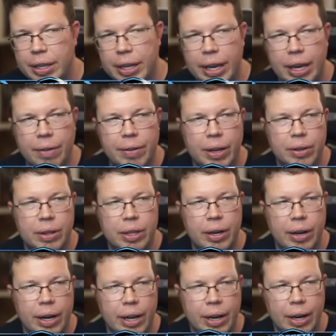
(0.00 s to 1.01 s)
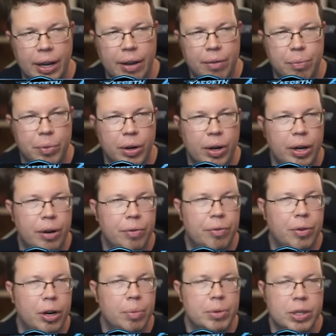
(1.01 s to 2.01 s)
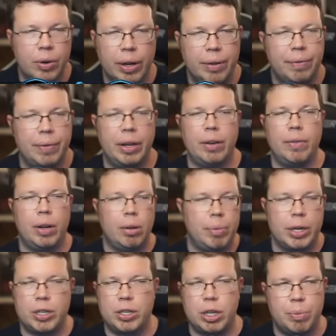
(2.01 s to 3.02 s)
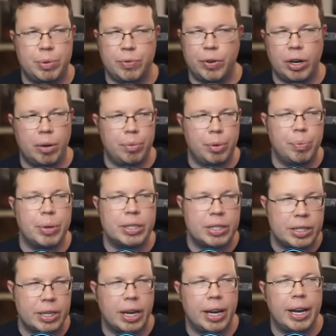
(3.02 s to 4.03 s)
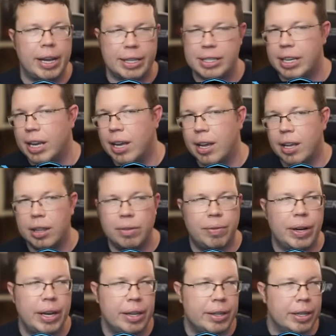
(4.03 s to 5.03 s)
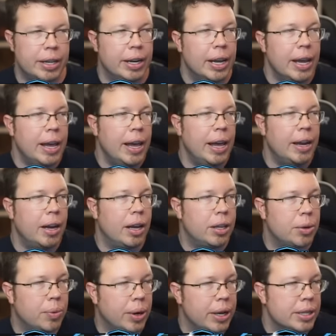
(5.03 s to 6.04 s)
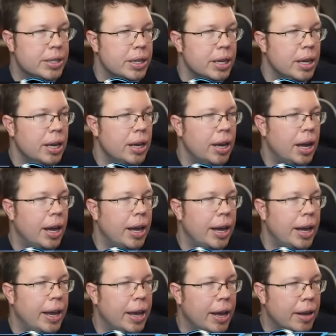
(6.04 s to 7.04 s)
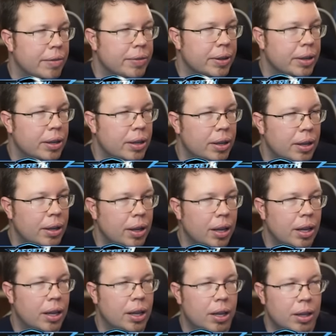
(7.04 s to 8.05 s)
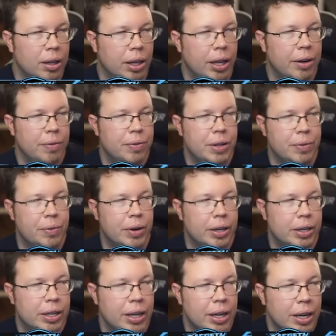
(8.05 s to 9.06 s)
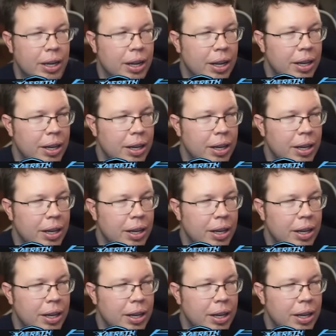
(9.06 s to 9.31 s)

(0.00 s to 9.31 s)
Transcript: that they have out there. And I have Marauder farmed, so I have all my ships farmed besides Leviathan. And otherwise, I have a lot of different...